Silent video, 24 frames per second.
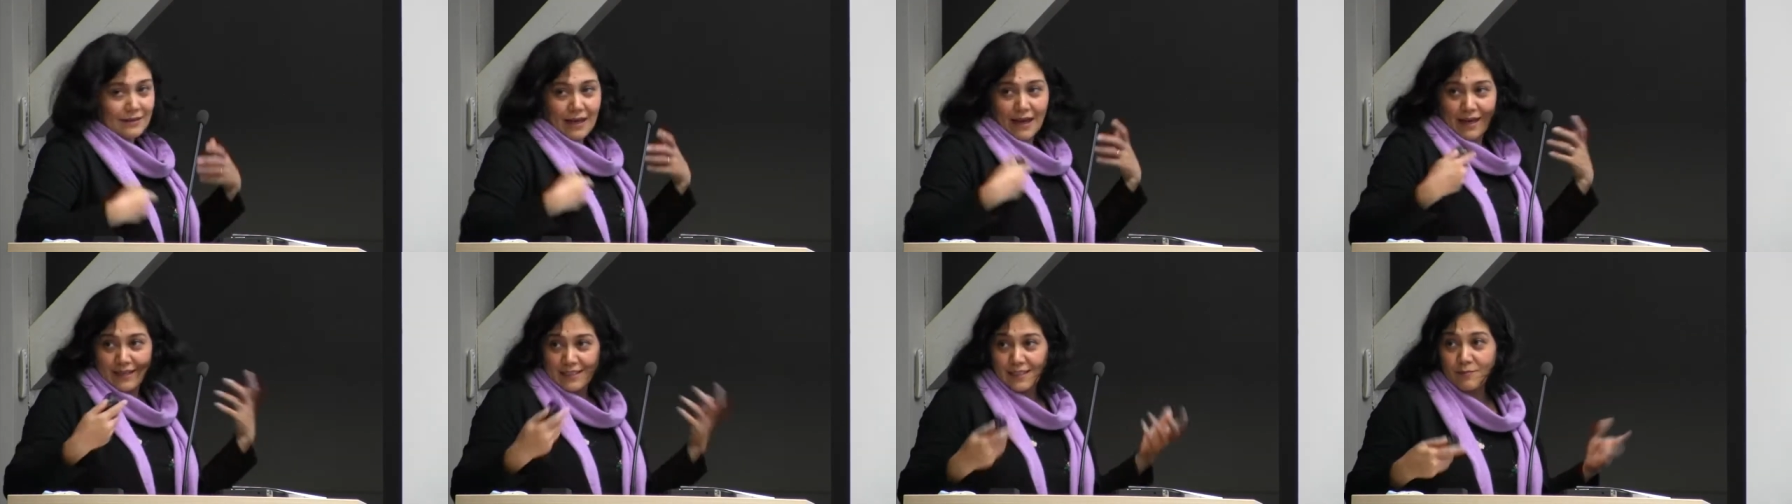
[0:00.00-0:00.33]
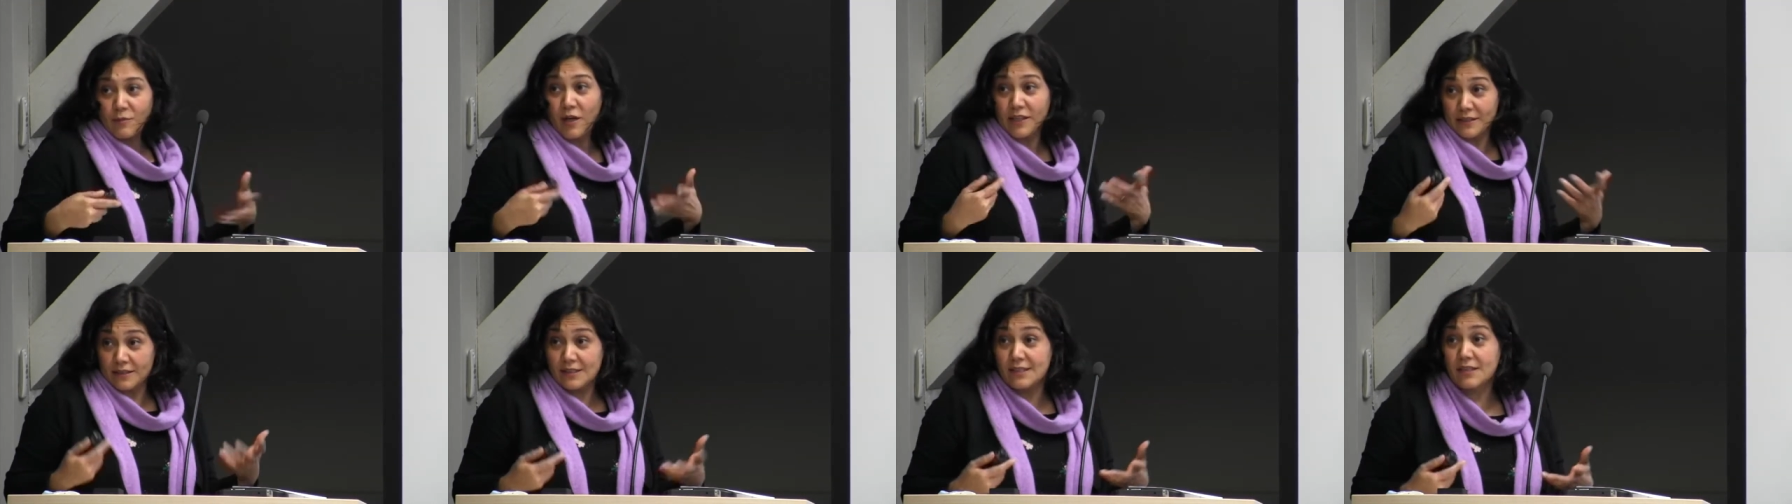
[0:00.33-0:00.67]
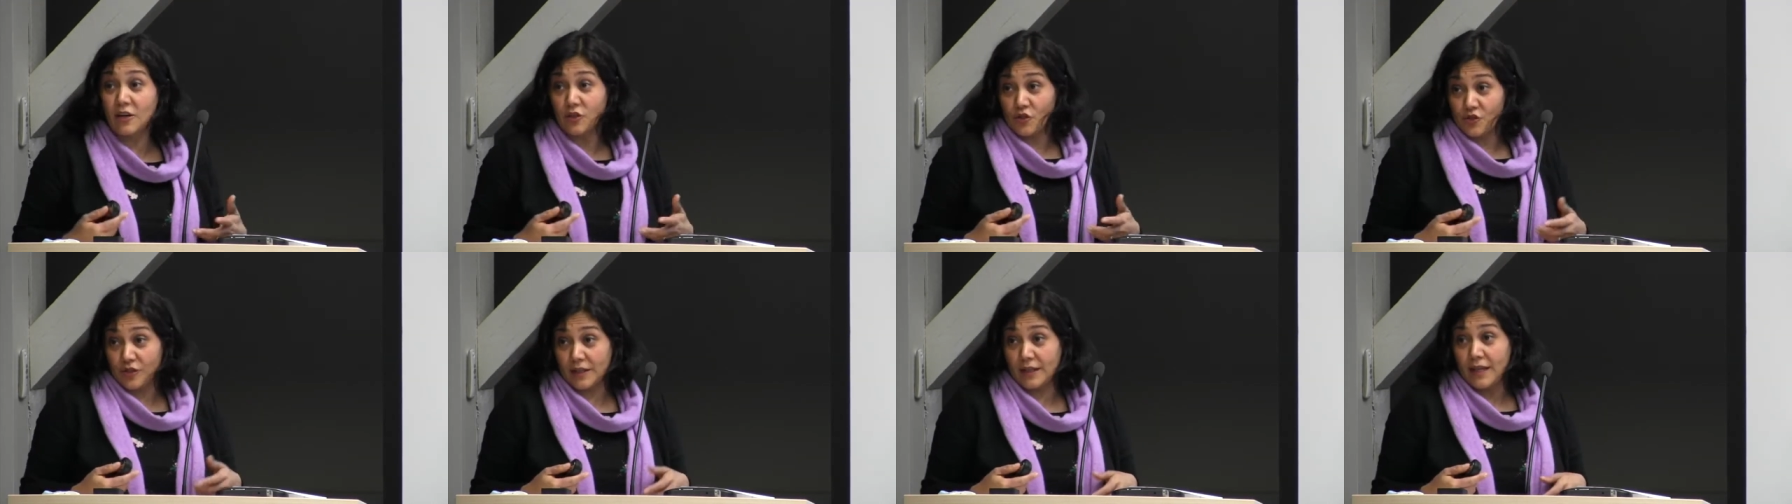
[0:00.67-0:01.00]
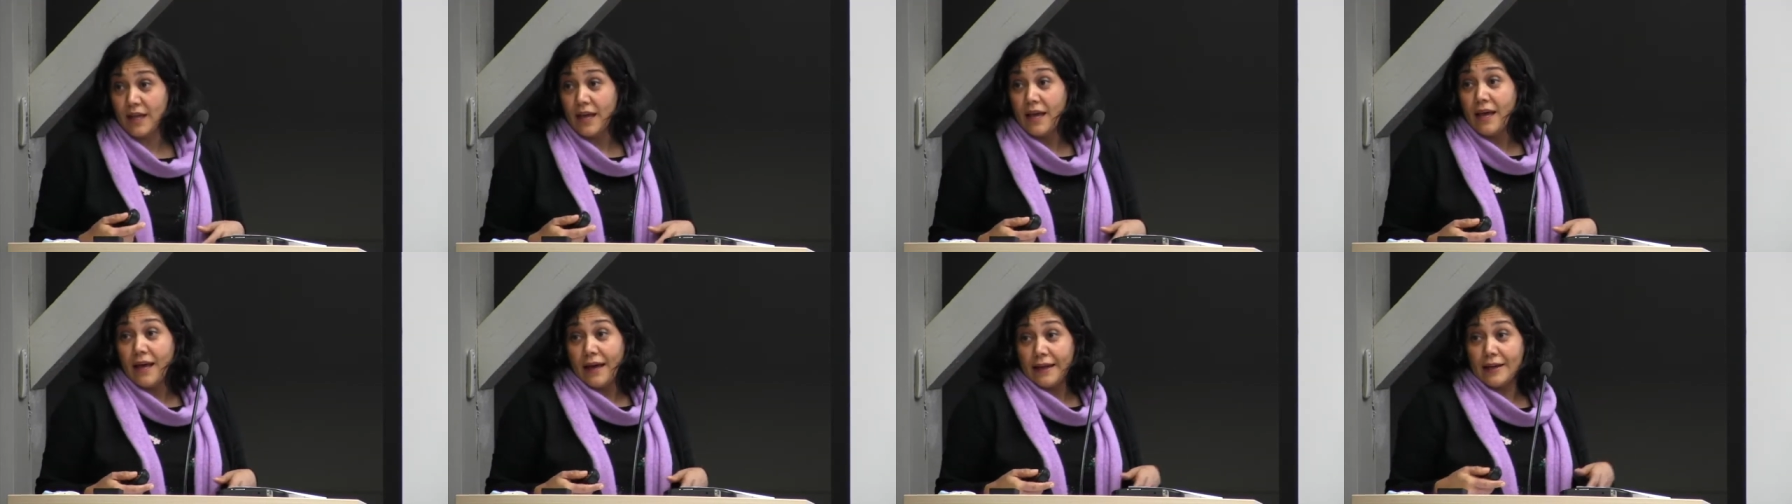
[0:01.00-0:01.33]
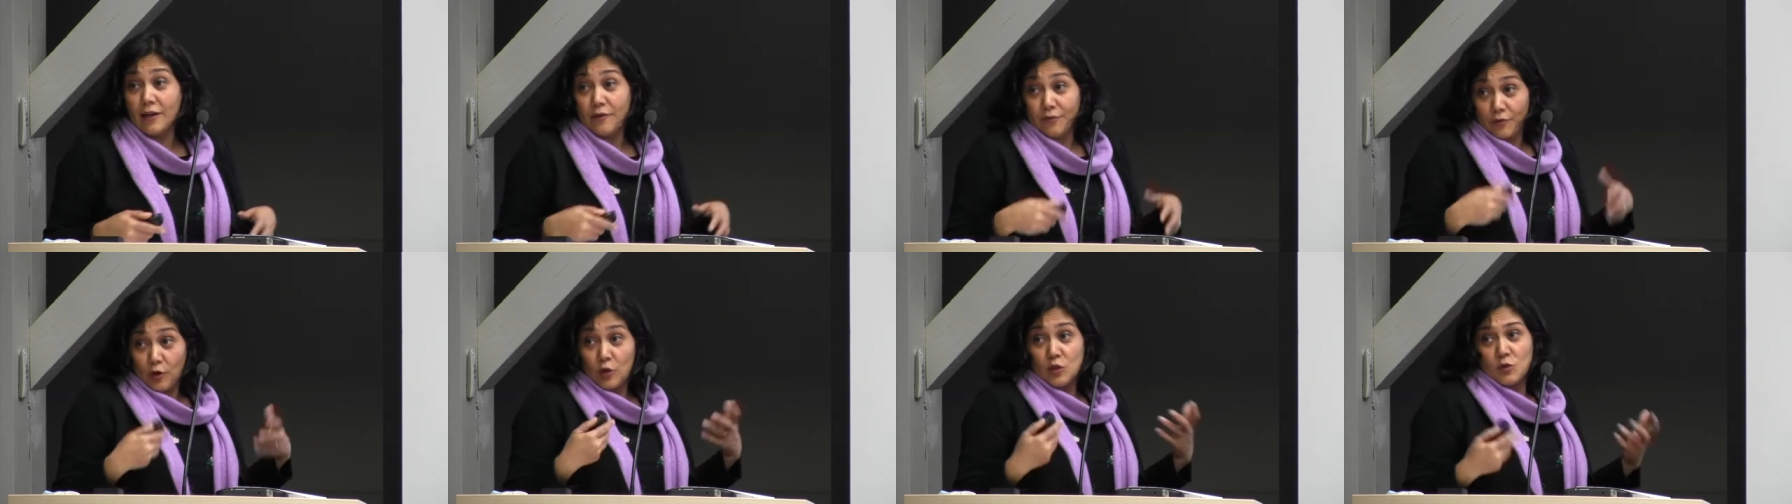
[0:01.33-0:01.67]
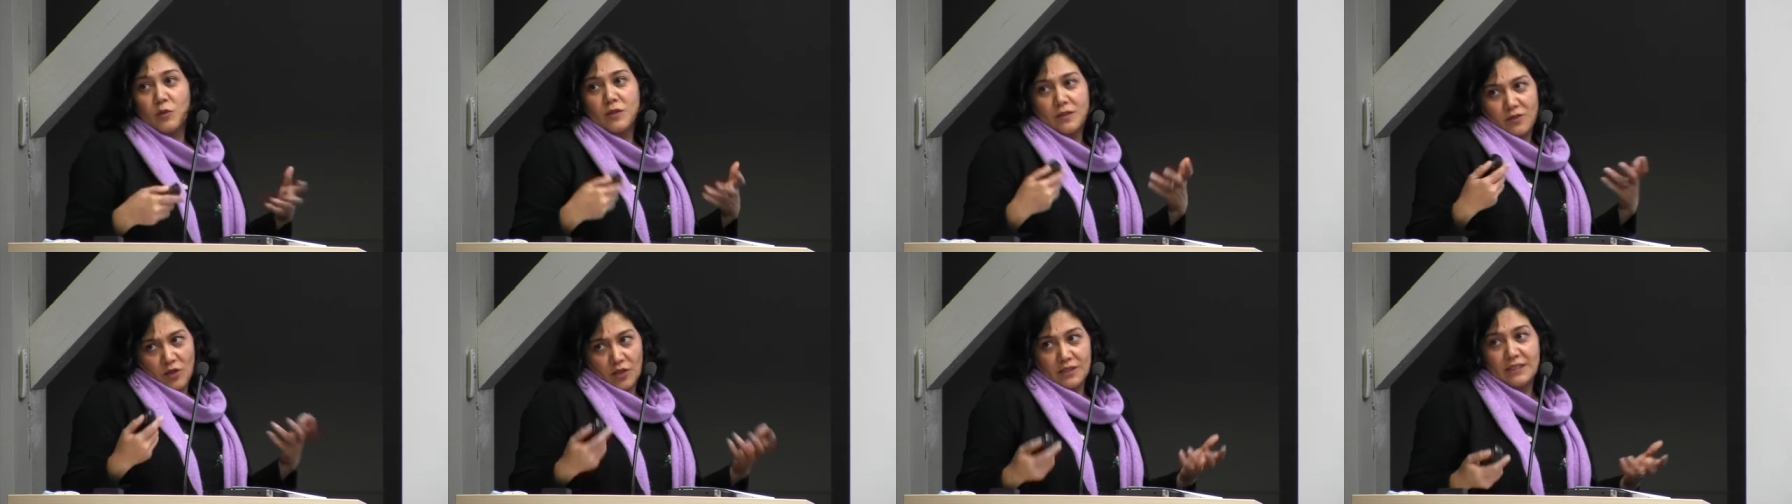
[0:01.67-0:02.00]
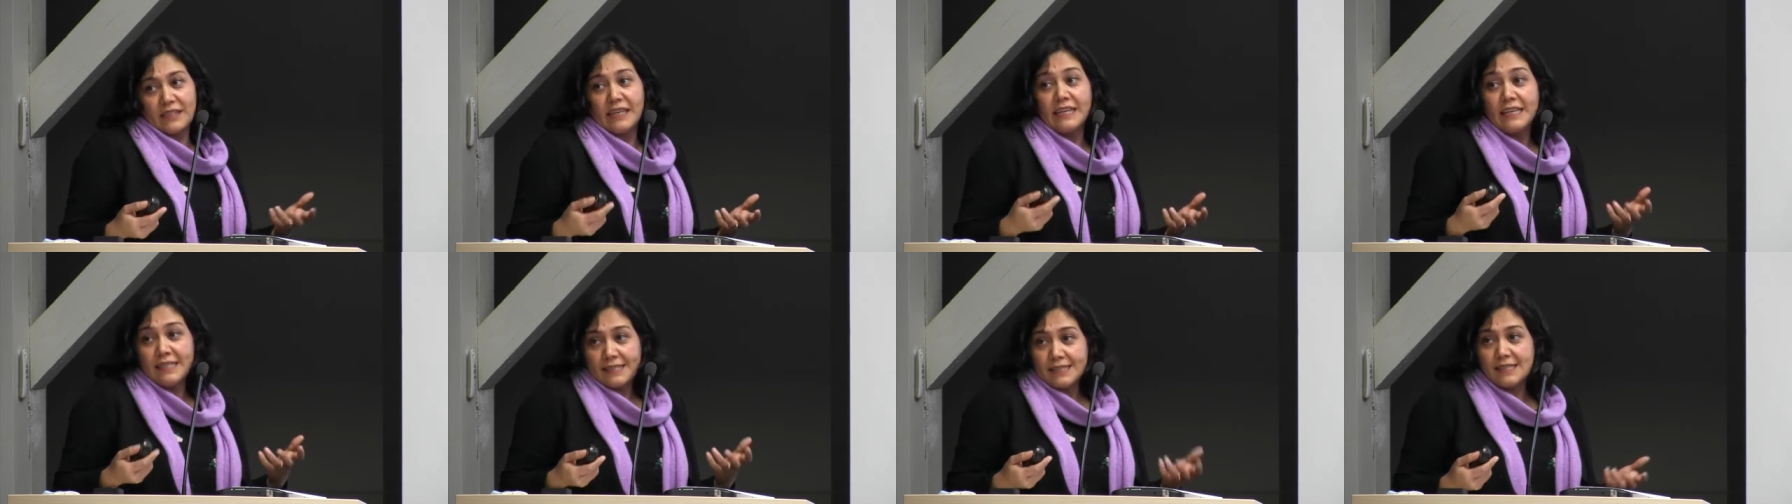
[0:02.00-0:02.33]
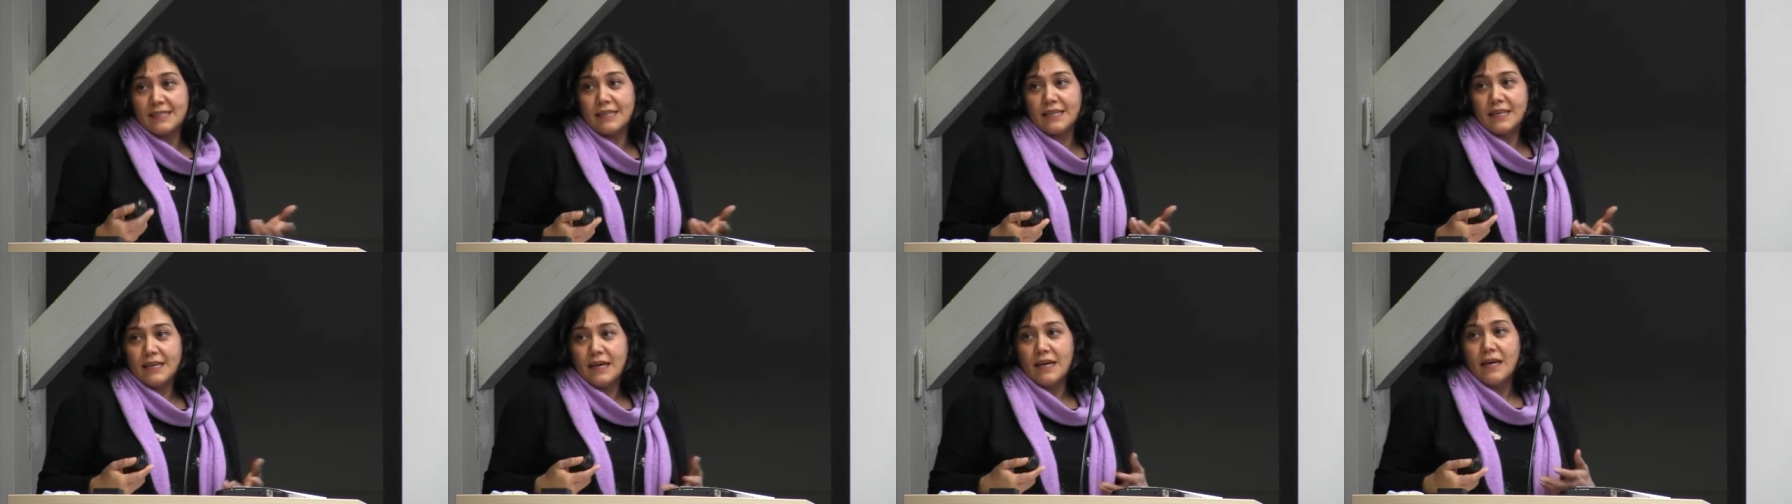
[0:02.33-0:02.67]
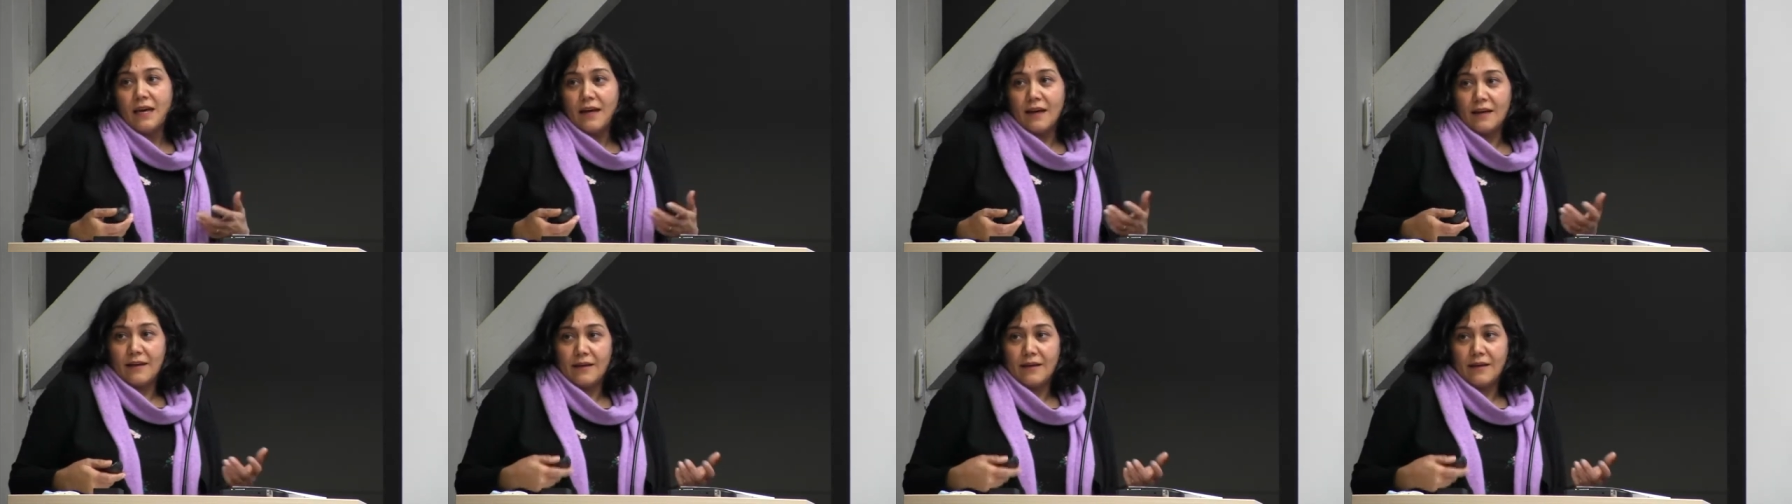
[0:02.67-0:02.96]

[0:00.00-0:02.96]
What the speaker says: and ask my discussion. And of course it was not easy.